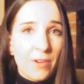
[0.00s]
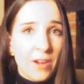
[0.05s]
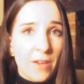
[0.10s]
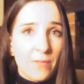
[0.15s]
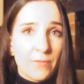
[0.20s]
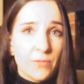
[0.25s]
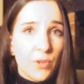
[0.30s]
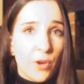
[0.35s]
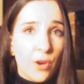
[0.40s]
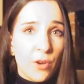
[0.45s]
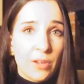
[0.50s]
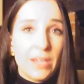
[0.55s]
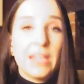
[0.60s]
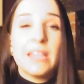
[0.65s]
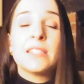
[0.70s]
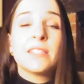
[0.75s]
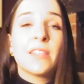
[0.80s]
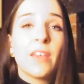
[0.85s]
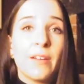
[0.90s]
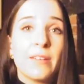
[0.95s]
enough dog,
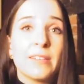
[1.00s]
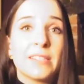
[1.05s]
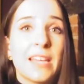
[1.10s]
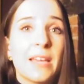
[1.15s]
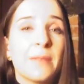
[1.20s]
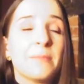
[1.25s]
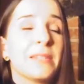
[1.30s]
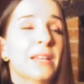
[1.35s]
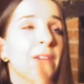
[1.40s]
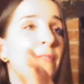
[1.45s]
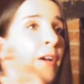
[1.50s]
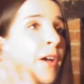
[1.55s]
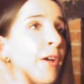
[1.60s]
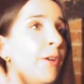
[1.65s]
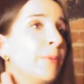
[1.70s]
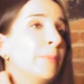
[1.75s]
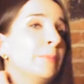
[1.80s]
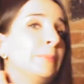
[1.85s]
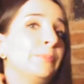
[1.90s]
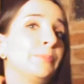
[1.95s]
he's going to get himself
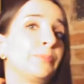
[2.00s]
home.